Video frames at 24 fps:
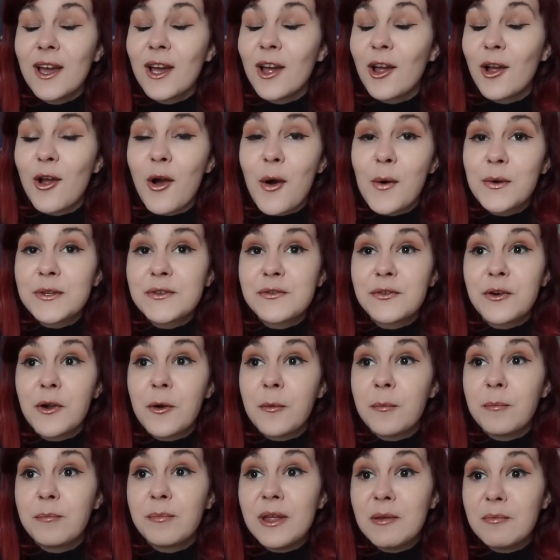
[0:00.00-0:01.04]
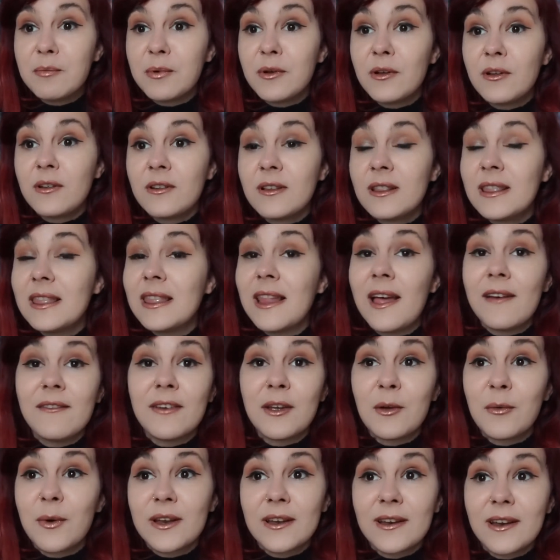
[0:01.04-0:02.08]
goes from people
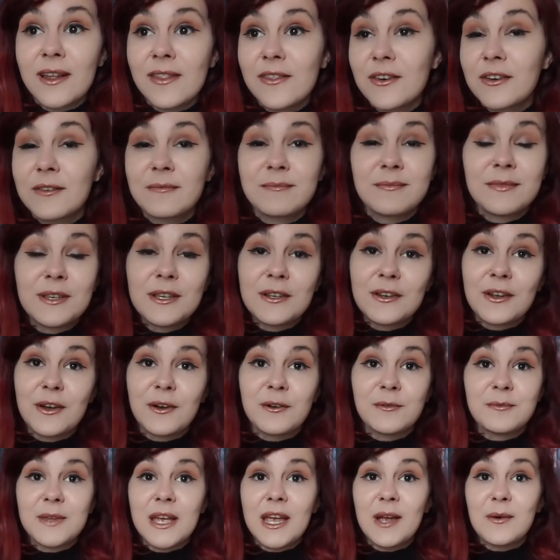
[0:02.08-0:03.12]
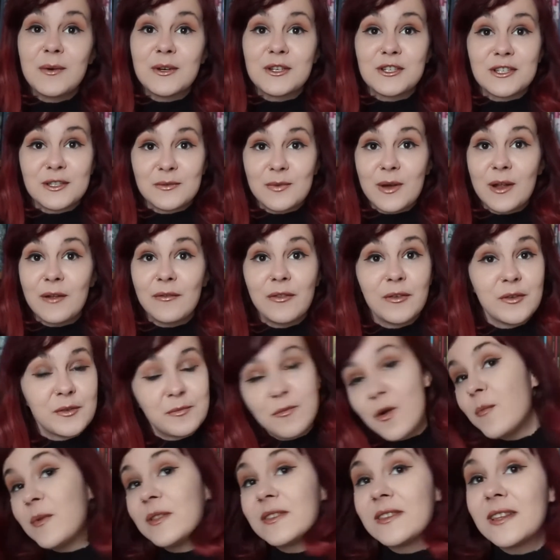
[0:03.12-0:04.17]
loving one another. You know, it was just one of those
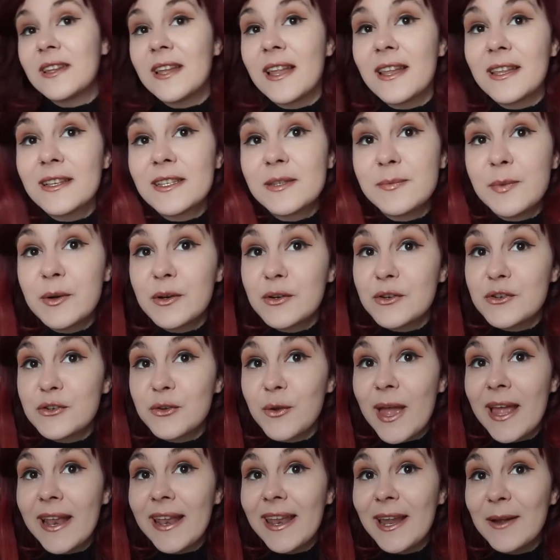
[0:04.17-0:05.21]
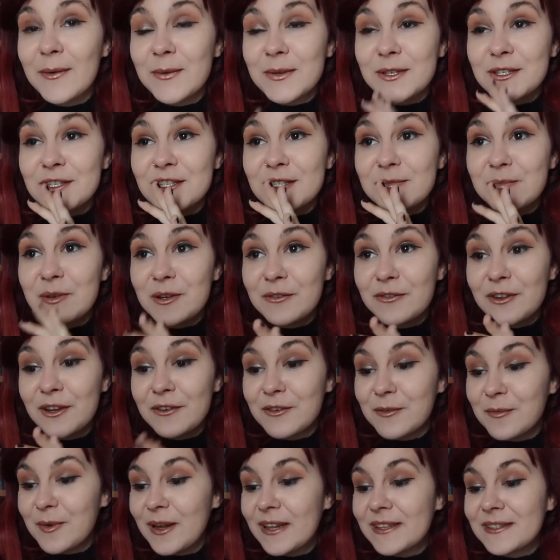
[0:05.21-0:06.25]
moments and then the spiritual ending was just perfect
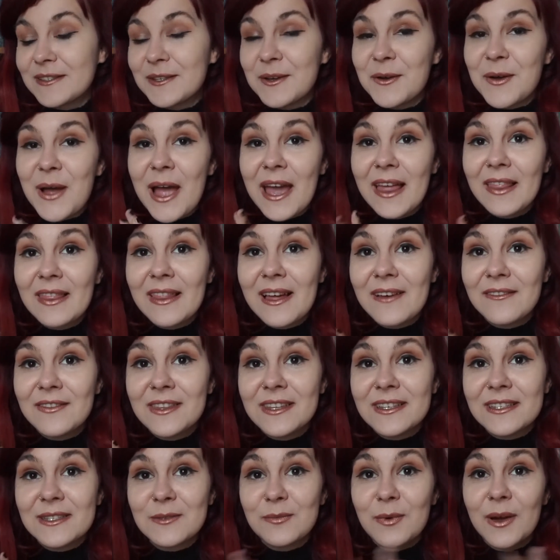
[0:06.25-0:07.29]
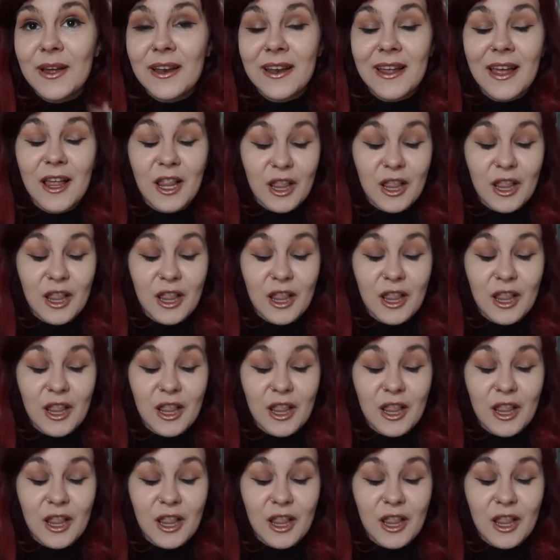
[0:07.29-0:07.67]
for me. So I loved this one a